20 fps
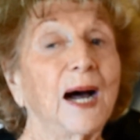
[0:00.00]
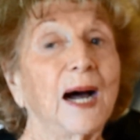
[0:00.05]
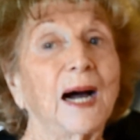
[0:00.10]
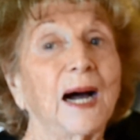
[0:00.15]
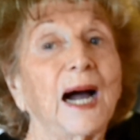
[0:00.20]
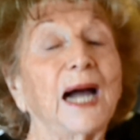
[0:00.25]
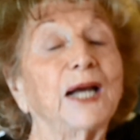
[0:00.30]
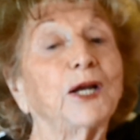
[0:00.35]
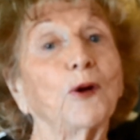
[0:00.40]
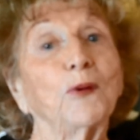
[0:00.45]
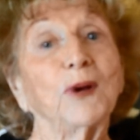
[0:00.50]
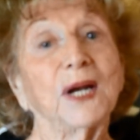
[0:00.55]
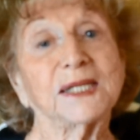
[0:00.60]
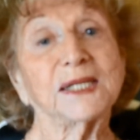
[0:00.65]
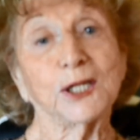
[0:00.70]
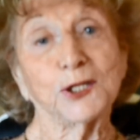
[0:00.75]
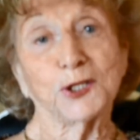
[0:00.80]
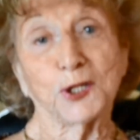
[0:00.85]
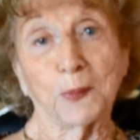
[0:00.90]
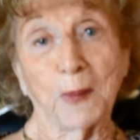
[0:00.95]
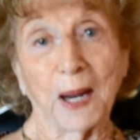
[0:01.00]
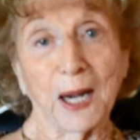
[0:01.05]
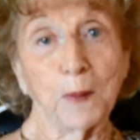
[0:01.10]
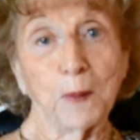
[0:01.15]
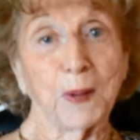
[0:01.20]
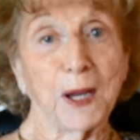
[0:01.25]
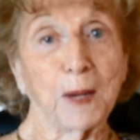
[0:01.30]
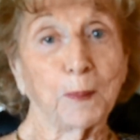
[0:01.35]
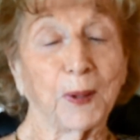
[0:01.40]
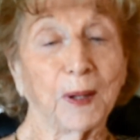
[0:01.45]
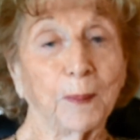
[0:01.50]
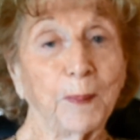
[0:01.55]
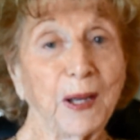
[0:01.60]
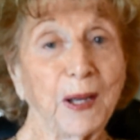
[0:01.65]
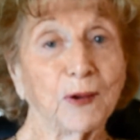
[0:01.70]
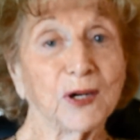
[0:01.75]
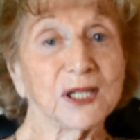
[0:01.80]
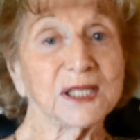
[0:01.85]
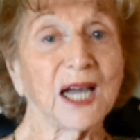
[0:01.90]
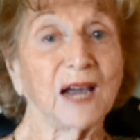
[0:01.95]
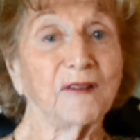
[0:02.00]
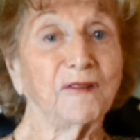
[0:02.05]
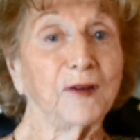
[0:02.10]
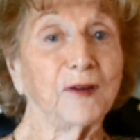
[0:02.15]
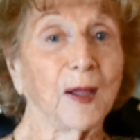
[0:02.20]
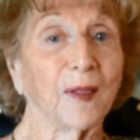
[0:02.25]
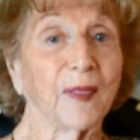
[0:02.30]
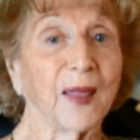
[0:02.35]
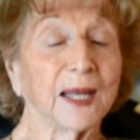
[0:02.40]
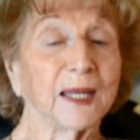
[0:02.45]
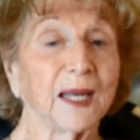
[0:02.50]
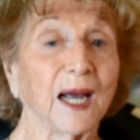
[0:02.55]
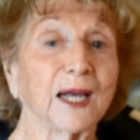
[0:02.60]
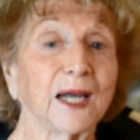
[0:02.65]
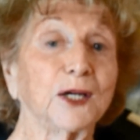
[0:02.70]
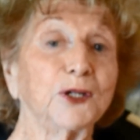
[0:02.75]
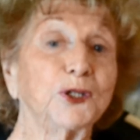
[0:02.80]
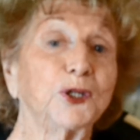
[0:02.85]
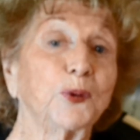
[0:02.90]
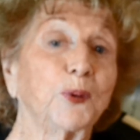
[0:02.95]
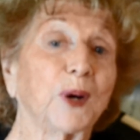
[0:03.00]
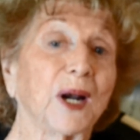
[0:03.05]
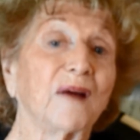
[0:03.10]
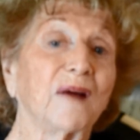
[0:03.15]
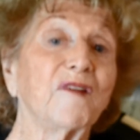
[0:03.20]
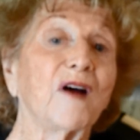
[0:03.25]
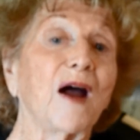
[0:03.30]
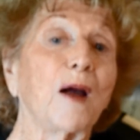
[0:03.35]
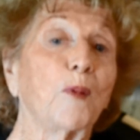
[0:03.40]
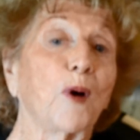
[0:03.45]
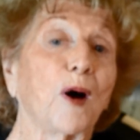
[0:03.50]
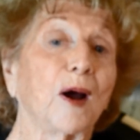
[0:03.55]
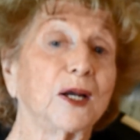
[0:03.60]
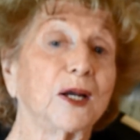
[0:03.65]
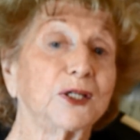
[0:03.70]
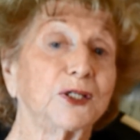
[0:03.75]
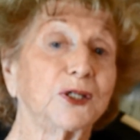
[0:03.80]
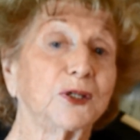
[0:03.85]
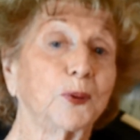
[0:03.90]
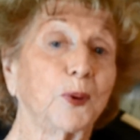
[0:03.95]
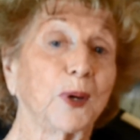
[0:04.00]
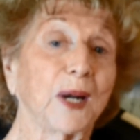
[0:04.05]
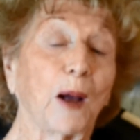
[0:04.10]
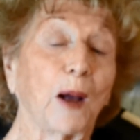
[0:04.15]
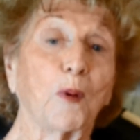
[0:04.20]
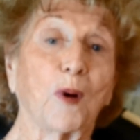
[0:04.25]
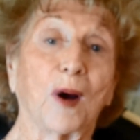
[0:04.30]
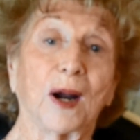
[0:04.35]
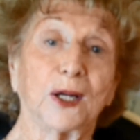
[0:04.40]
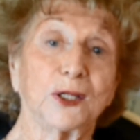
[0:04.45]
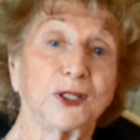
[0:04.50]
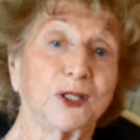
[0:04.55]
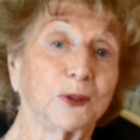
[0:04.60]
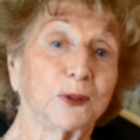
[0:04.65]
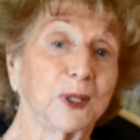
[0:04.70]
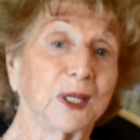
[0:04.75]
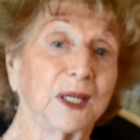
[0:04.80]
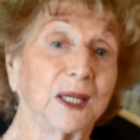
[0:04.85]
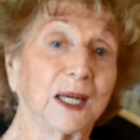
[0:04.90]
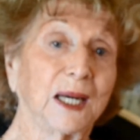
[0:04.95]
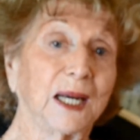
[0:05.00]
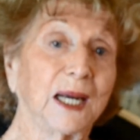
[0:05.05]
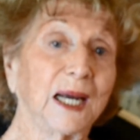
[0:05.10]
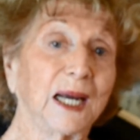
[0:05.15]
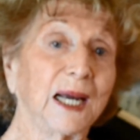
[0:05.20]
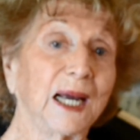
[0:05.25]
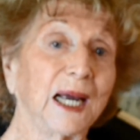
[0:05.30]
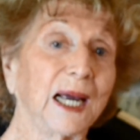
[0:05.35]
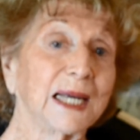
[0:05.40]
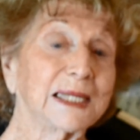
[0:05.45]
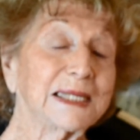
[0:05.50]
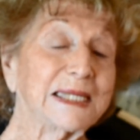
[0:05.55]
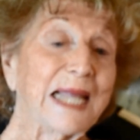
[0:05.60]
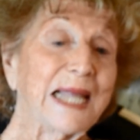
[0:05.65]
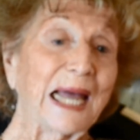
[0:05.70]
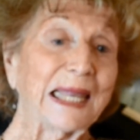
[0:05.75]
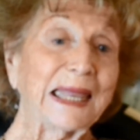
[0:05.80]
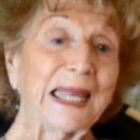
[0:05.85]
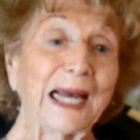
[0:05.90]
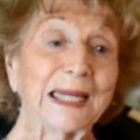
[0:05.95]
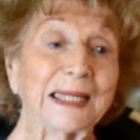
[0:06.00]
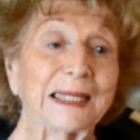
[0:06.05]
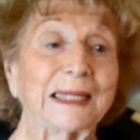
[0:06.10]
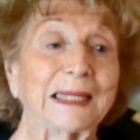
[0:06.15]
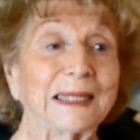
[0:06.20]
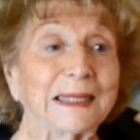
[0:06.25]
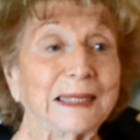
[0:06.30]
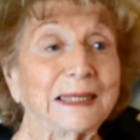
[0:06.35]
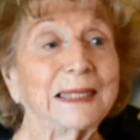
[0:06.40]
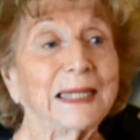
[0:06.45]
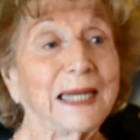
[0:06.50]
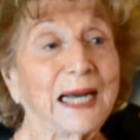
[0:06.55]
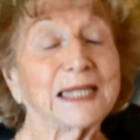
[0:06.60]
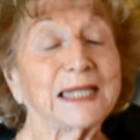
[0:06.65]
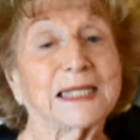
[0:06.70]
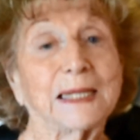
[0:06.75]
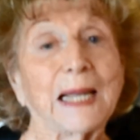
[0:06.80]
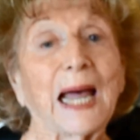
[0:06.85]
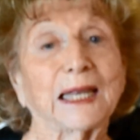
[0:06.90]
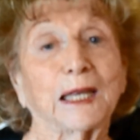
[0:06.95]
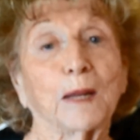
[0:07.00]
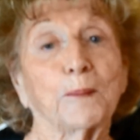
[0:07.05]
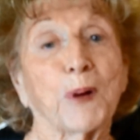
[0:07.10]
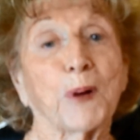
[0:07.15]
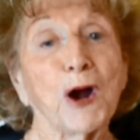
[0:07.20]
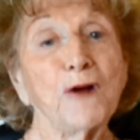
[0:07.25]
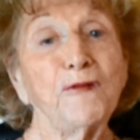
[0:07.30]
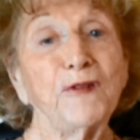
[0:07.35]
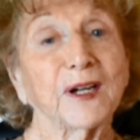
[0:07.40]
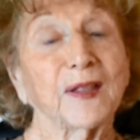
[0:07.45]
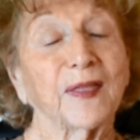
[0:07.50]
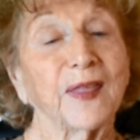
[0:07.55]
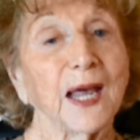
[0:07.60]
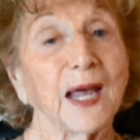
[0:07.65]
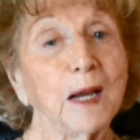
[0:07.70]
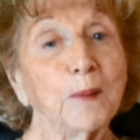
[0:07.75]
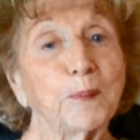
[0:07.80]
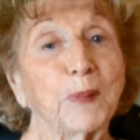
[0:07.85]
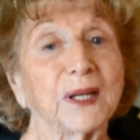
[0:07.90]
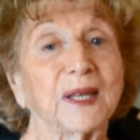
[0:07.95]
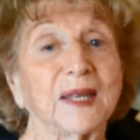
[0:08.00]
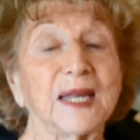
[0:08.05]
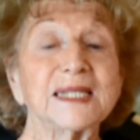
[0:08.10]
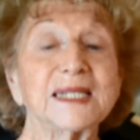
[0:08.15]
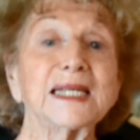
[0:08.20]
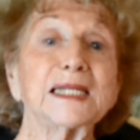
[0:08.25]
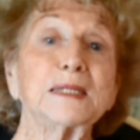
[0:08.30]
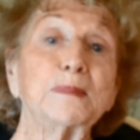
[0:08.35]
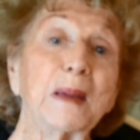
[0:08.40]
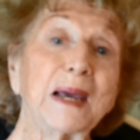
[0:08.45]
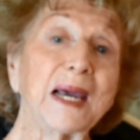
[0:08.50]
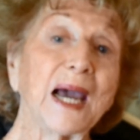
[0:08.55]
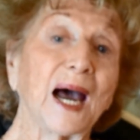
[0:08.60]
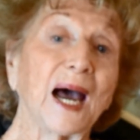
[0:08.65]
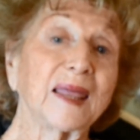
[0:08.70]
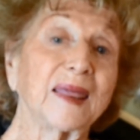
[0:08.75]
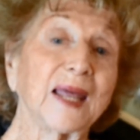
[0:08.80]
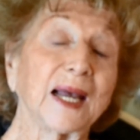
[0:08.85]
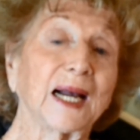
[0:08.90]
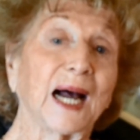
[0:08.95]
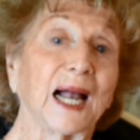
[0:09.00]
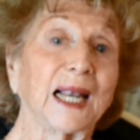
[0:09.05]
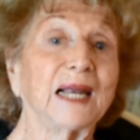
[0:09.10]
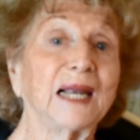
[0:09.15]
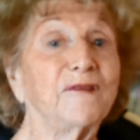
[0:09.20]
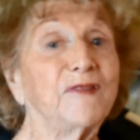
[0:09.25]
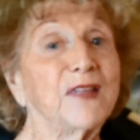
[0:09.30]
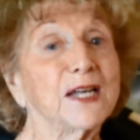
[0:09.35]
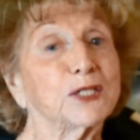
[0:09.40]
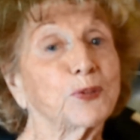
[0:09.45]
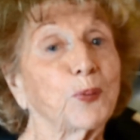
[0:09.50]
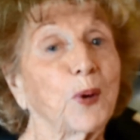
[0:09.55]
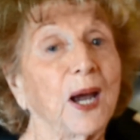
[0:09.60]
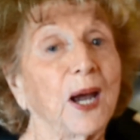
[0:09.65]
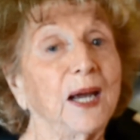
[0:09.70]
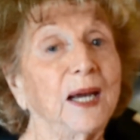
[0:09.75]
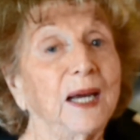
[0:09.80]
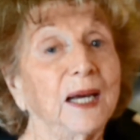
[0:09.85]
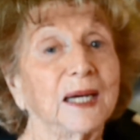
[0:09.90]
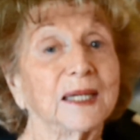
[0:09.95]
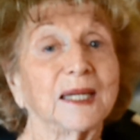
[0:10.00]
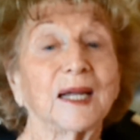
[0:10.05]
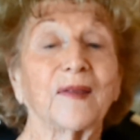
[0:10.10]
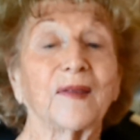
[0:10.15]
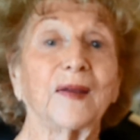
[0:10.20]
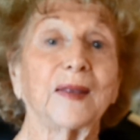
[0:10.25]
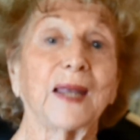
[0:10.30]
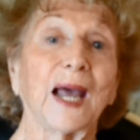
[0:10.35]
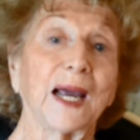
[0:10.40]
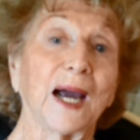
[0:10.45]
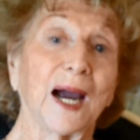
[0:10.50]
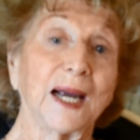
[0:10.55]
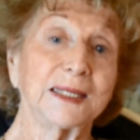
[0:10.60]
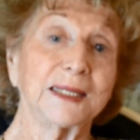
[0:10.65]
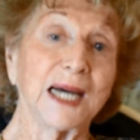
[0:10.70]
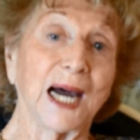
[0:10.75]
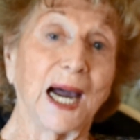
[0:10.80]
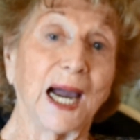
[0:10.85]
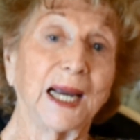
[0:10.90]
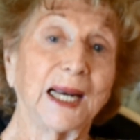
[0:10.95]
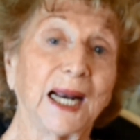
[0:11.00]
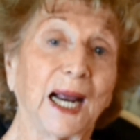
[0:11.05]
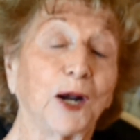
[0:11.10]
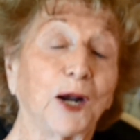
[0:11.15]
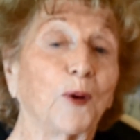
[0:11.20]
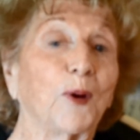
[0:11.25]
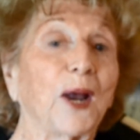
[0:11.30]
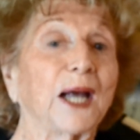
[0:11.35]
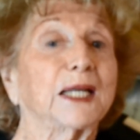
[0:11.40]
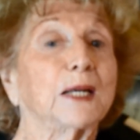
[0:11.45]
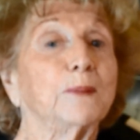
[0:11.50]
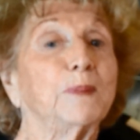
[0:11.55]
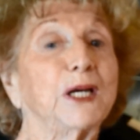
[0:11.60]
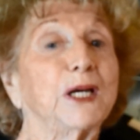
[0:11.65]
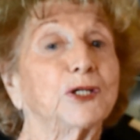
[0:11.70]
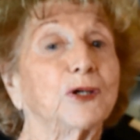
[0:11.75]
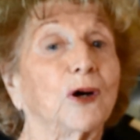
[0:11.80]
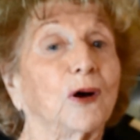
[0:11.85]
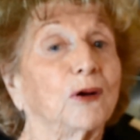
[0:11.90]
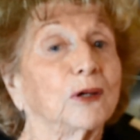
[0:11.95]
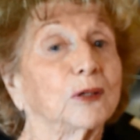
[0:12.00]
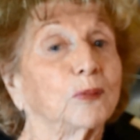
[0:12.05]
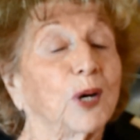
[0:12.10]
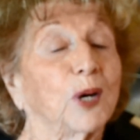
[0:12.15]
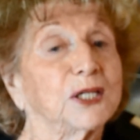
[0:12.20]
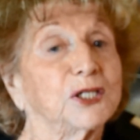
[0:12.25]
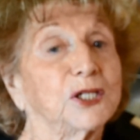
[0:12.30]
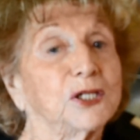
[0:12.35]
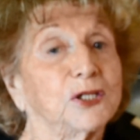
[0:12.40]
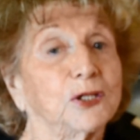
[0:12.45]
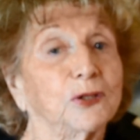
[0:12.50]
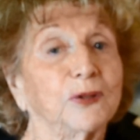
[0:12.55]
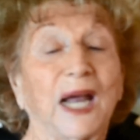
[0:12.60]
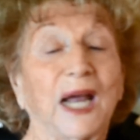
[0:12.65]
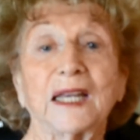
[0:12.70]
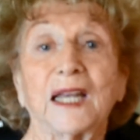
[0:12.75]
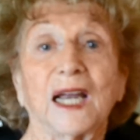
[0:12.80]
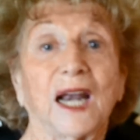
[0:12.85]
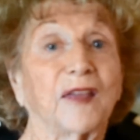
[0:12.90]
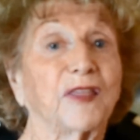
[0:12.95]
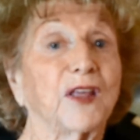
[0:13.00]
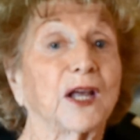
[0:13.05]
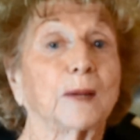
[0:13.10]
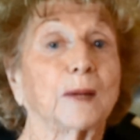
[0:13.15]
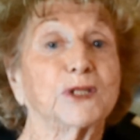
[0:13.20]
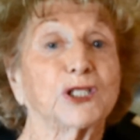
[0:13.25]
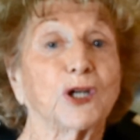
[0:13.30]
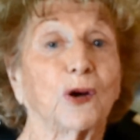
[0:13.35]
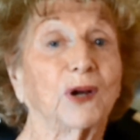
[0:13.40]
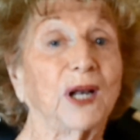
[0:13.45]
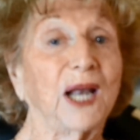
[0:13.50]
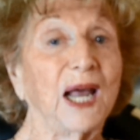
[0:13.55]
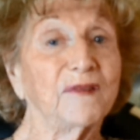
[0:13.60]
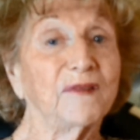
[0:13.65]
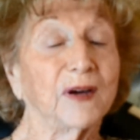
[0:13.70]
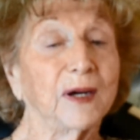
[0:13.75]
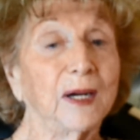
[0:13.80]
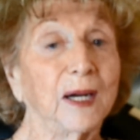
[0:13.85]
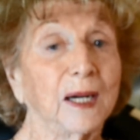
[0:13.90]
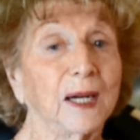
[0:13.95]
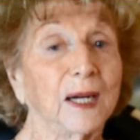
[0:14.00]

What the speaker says: I don't listen to many people because I feel that I can do whatever I want to do when I want to do it. It's not the perfect thing, but this is me. I think I'll live this way till the day I die. I don't like to be told what to do. Not that I think I'm so clever,